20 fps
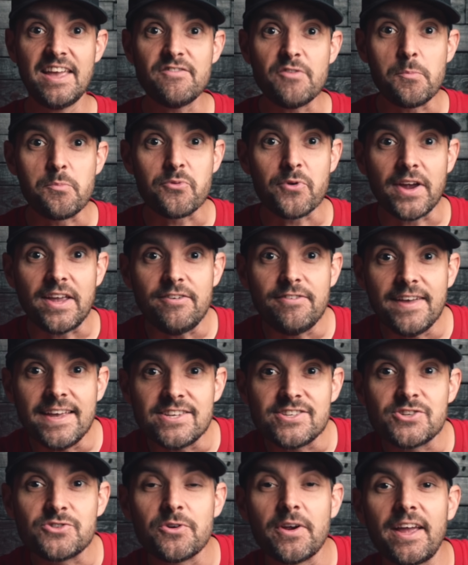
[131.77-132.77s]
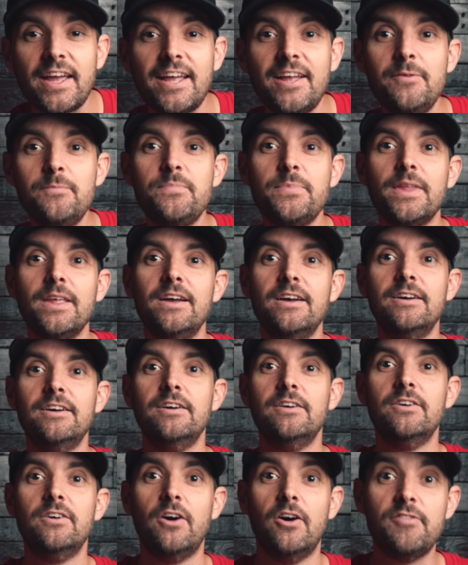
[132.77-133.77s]
give a brief history,
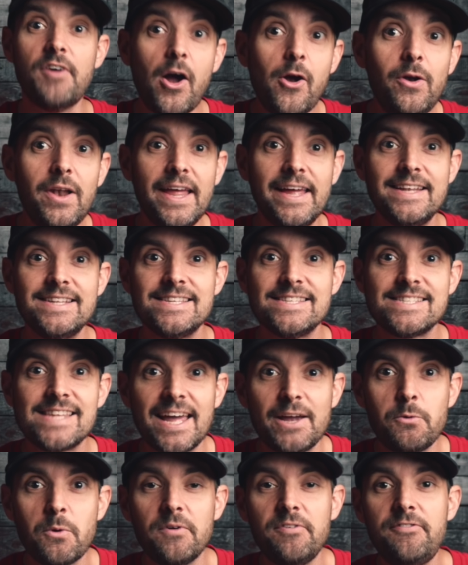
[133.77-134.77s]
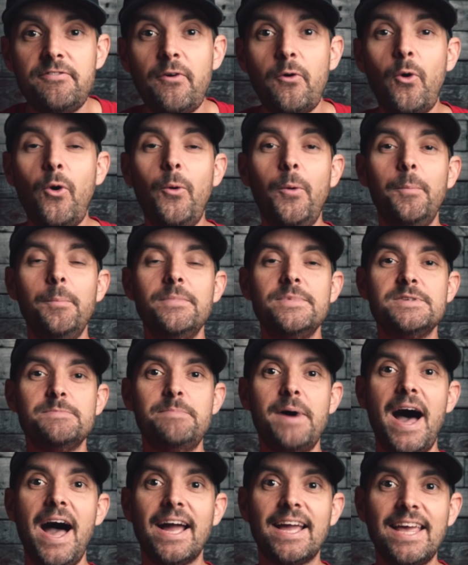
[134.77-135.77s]
of Öhlins, they were formed
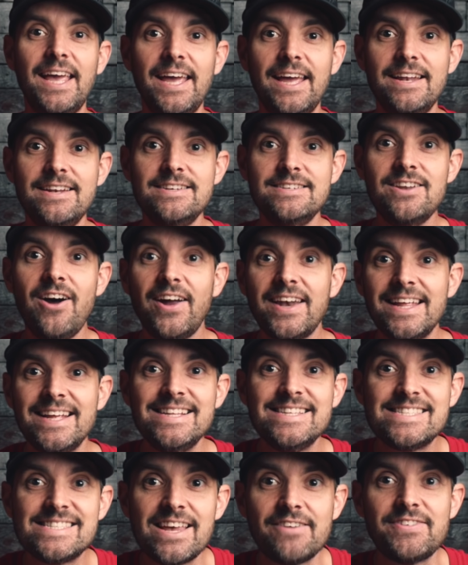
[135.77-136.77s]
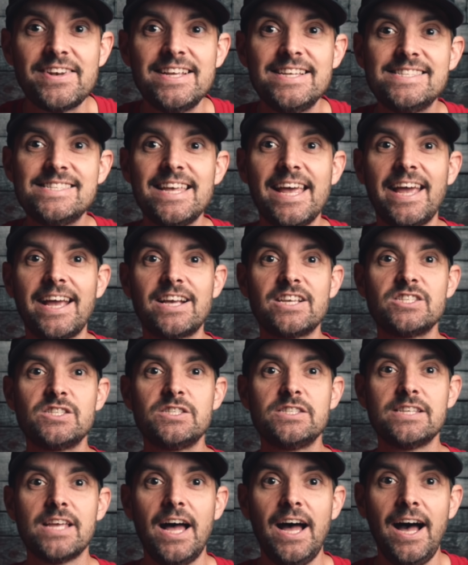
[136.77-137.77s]
back in
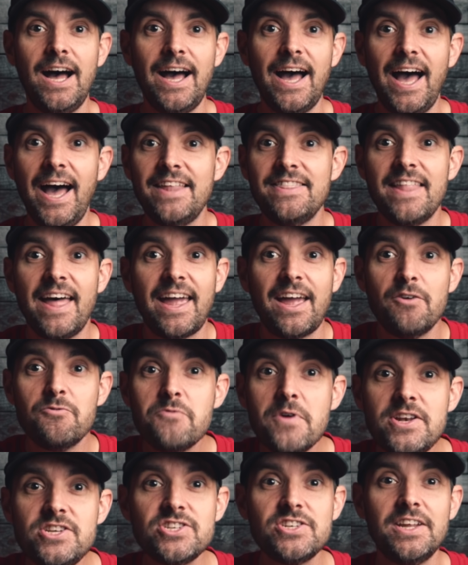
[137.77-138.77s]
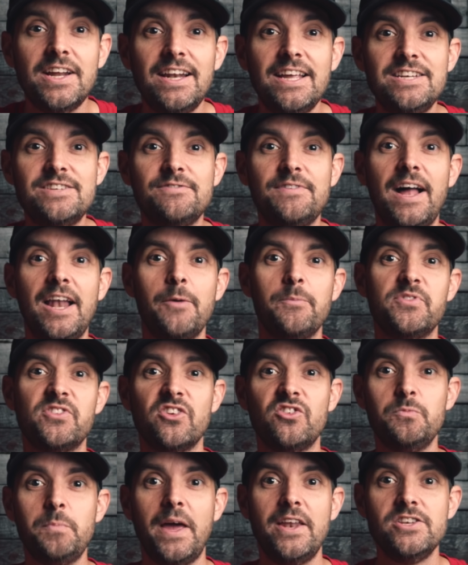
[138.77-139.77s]
1976 uh, and they originally developed
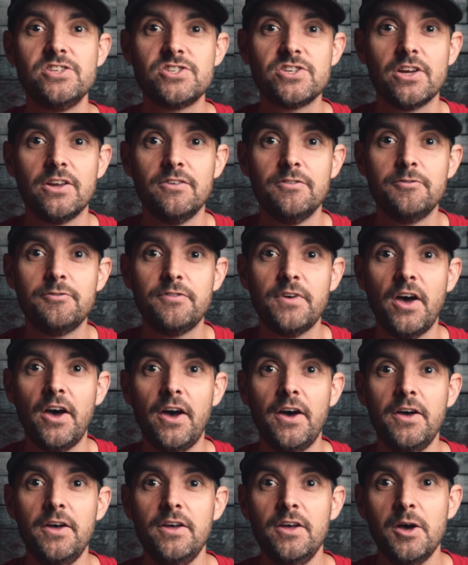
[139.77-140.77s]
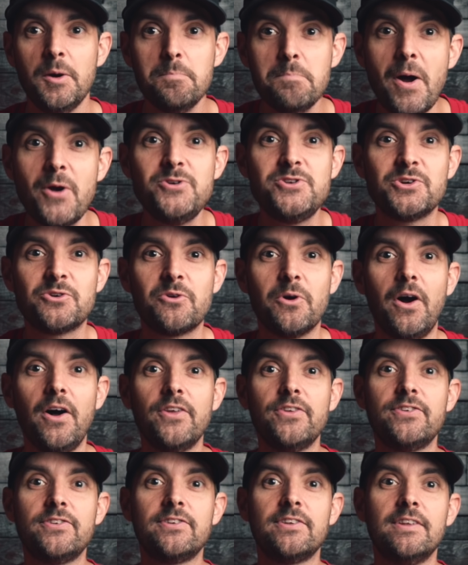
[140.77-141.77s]
suspension for
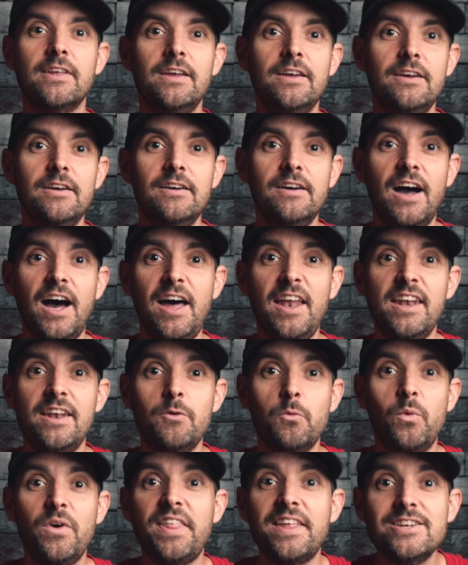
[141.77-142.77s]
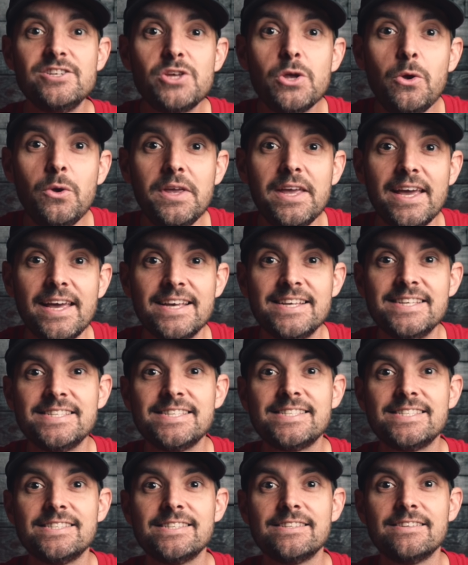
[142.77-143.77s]
motocross. And within two
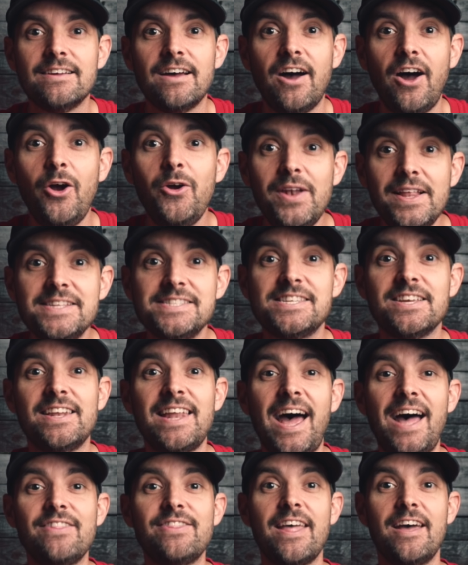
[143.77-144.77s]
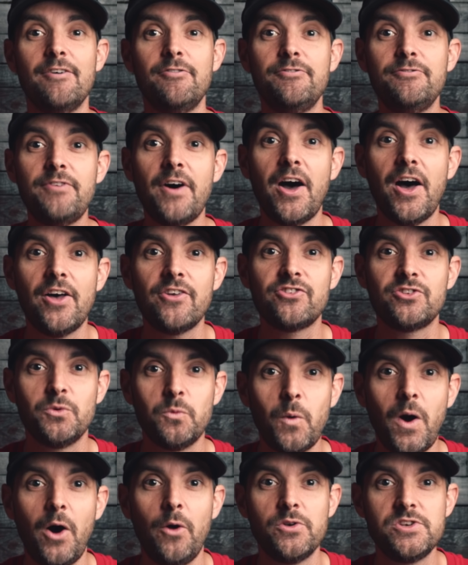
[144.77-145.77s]
years, Öhlins had had their first
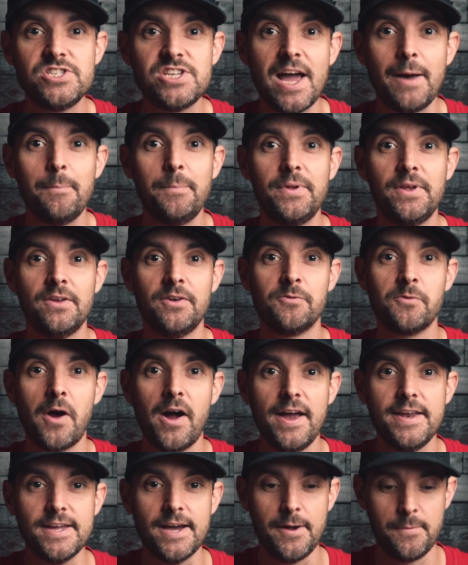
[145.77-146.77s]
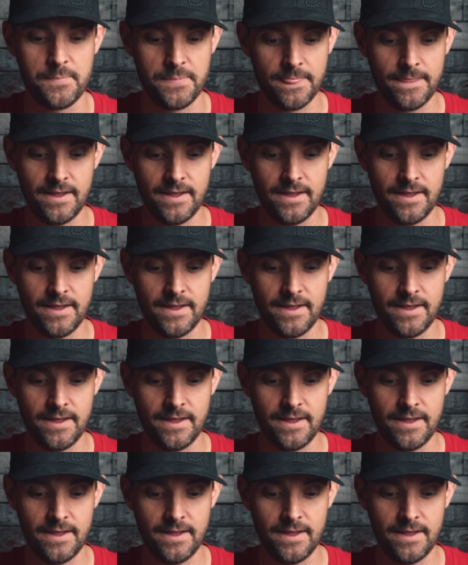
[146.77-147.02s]
world champion rider.